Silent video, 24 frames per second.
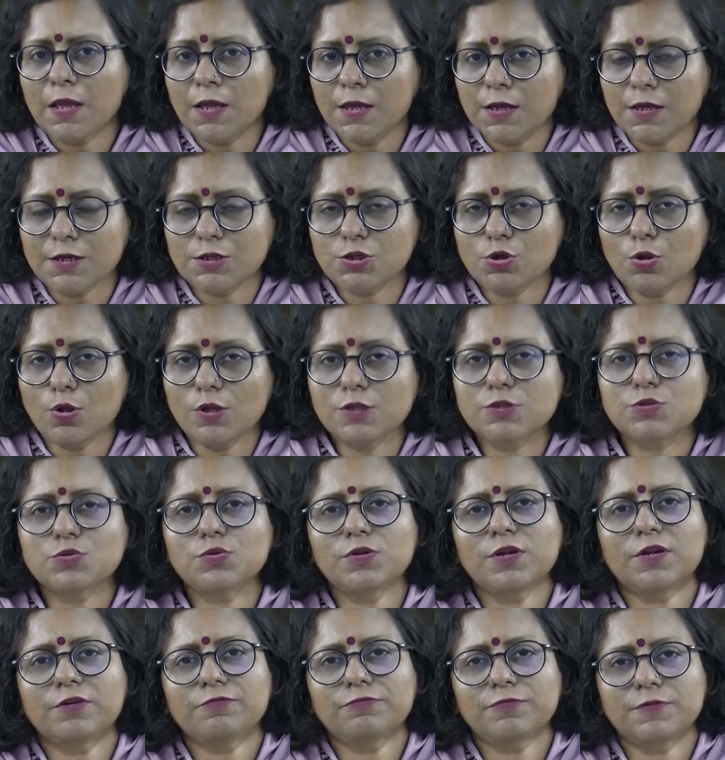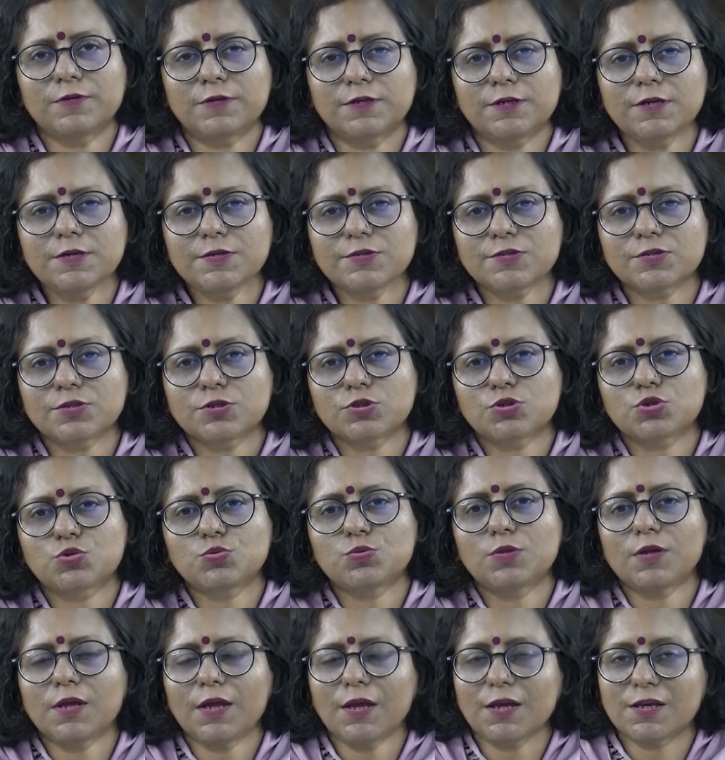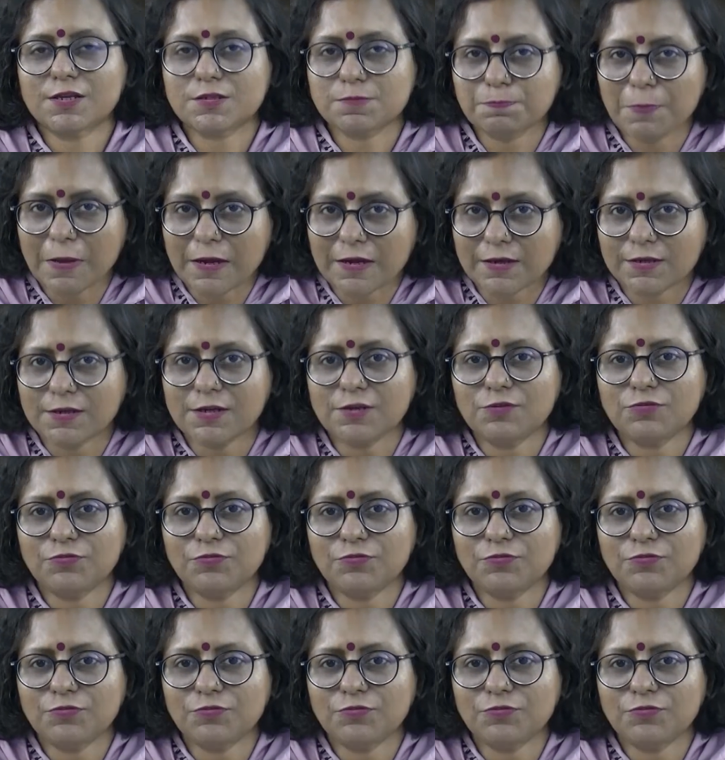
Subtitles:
It also refers to the expected